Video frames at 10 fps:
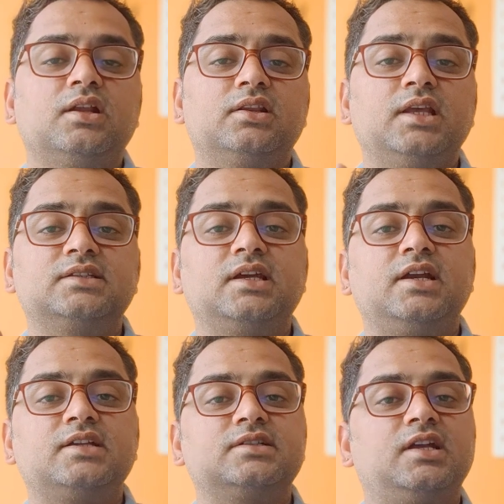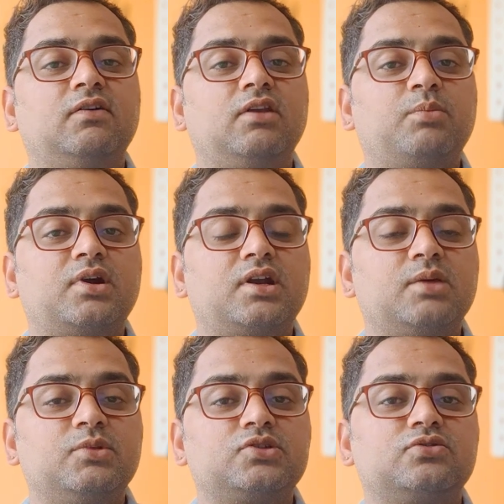They say it is a developer
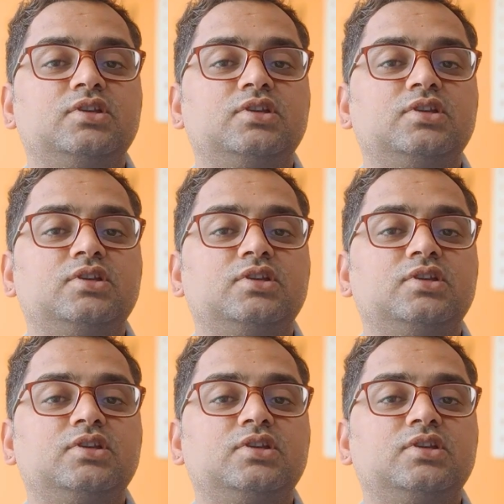team issue,